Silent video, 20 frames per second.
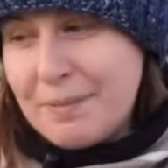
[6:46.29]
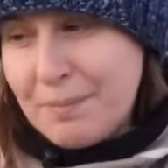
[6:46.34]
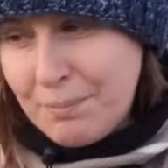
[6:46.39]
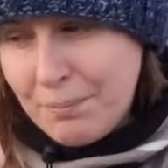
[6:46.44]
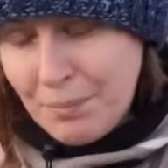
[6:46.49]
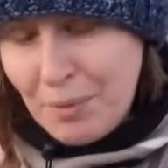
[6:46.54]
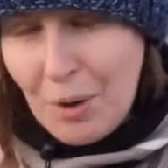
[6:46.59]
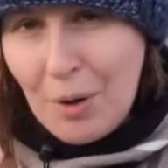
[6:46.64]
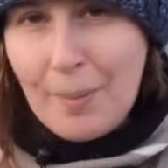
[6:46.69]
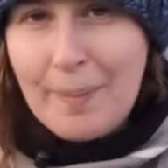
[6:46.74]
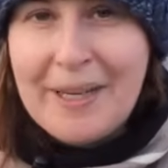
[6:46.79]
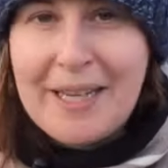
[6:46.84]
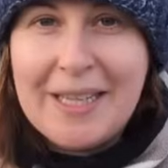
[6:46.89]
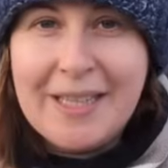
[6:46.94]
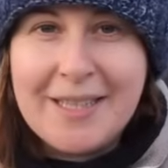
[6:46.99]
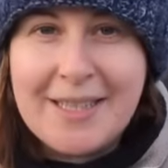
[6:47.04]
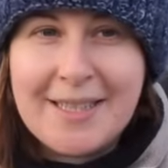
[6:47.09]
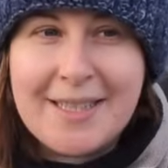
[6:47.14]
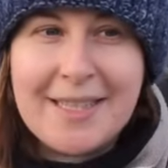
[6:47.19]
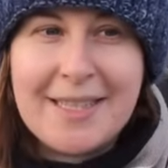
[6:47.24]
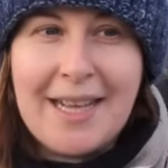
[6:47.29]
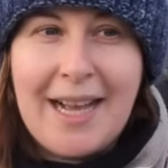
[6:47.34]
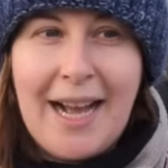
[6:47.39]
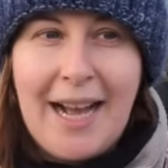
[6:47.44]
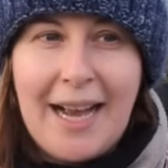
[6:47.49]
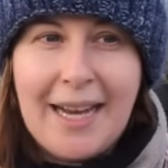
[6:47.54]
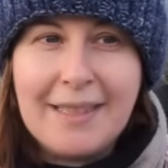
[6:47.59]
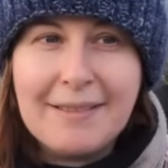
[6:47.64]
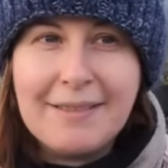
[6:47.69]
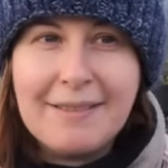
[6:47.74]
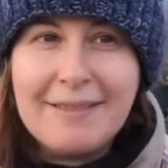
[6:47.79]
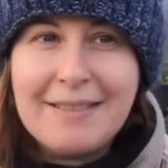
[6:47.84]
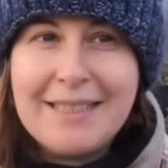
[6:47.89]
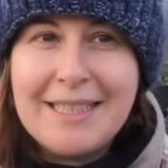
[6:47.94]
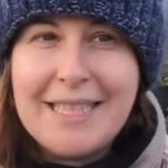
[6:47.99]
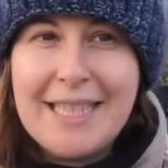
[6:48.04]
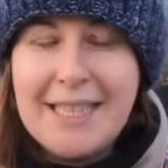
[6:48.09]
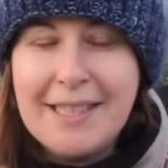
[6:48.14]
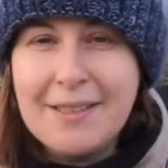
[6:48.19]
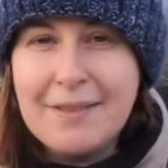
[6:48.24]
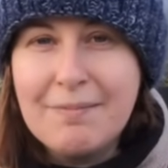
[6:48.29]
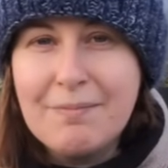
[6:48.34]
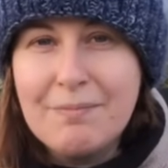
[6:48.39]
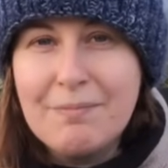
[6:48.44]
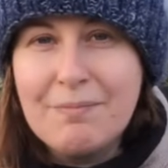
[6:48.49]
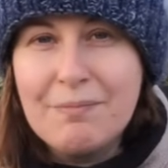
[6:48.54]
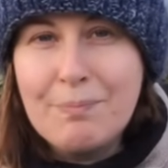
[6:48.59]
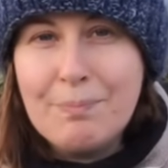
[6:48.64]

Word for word: more because I didn't